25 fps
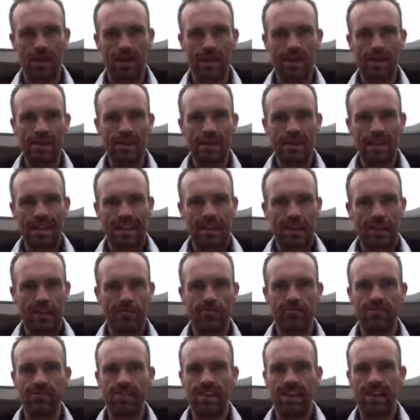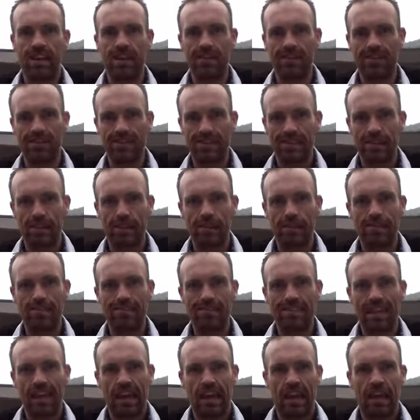Good evening on
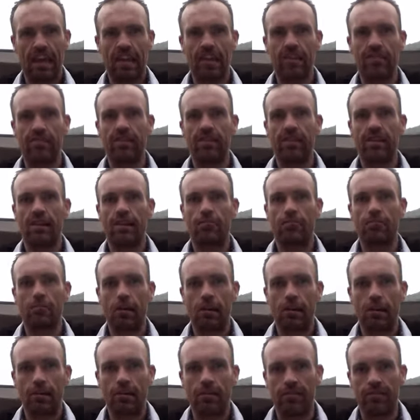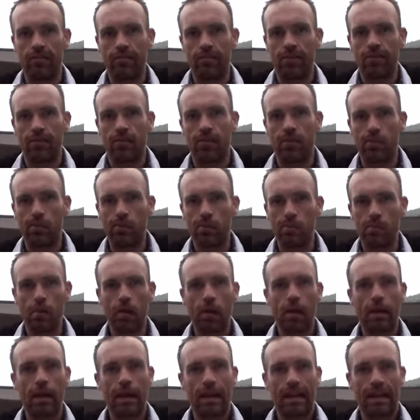Tuesday evening. Well,
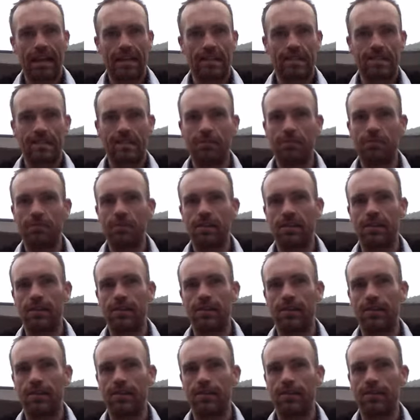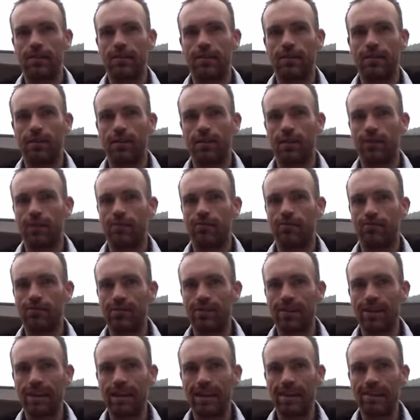markets have been
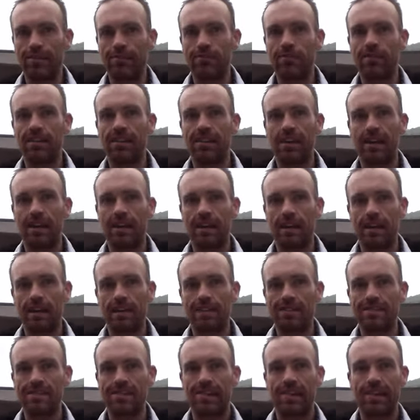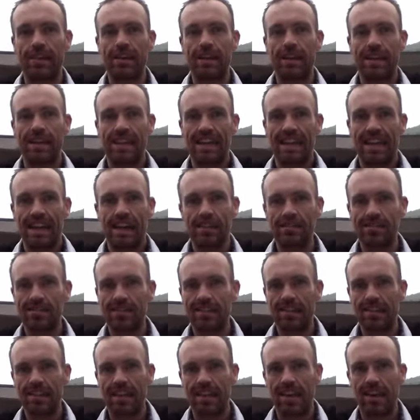really, really exciting
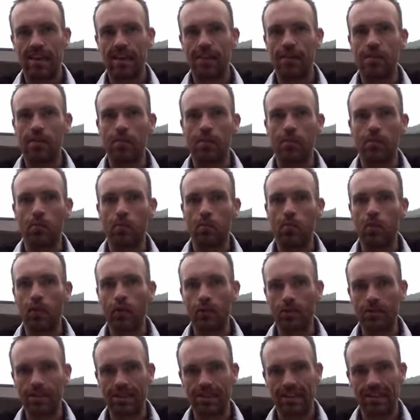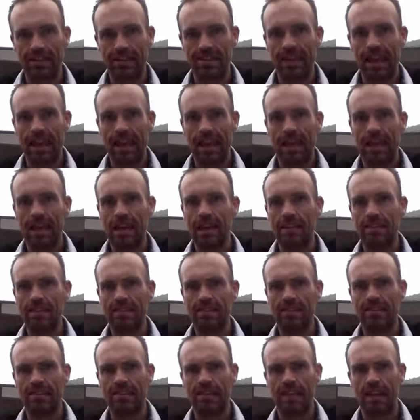yesterday. What a day
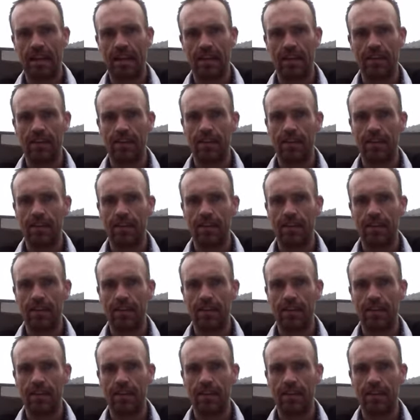yesterday.